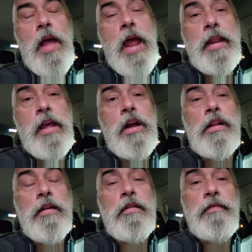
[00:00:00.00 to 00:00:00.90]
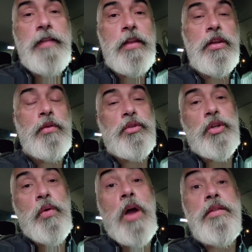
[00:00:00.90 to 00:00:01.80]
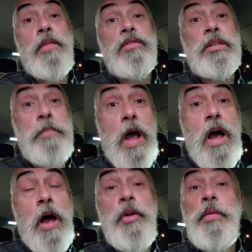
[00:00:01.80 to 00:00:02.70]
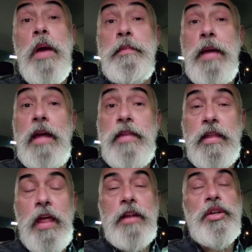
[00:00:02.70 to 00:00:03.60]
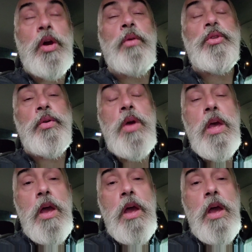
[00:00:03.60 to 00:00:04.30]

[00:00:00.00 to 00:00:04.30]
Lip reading: any clear venue to another spot under my bed that they like to go to.